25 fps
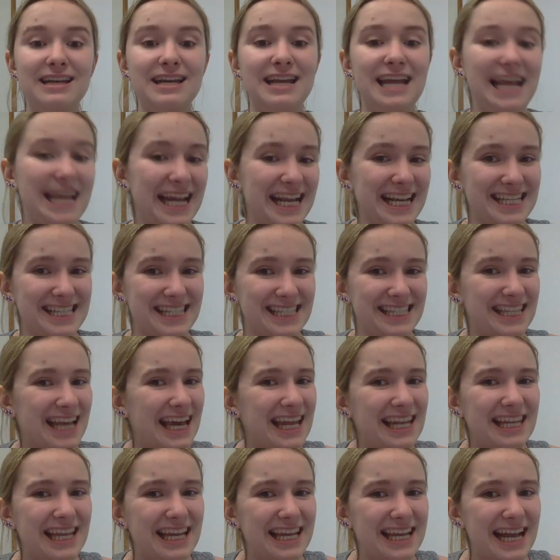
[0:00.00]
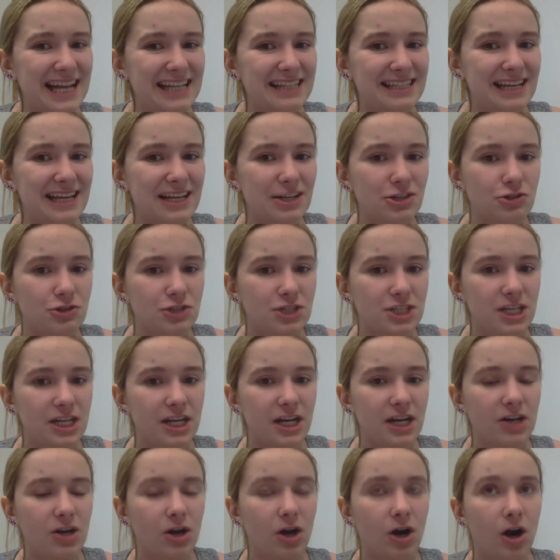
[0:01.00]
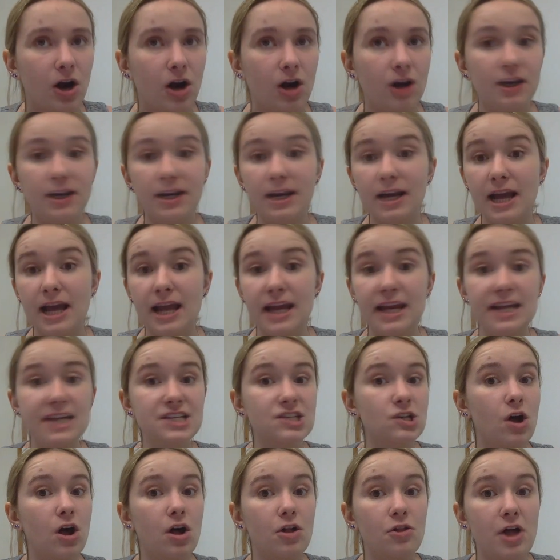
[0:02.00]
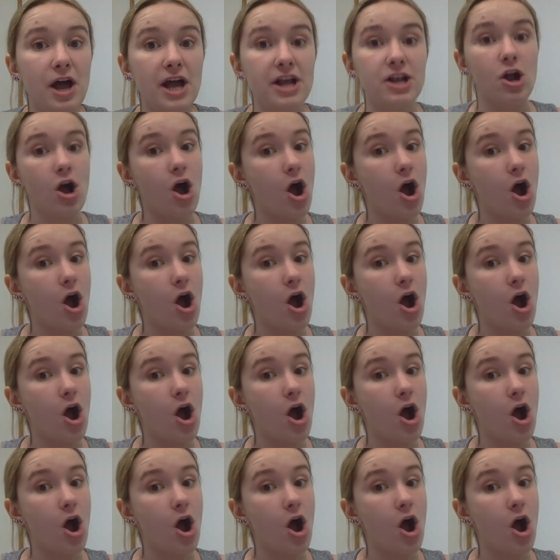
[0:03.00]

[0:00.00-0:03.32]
he suddenly gets interested in her and he's all like,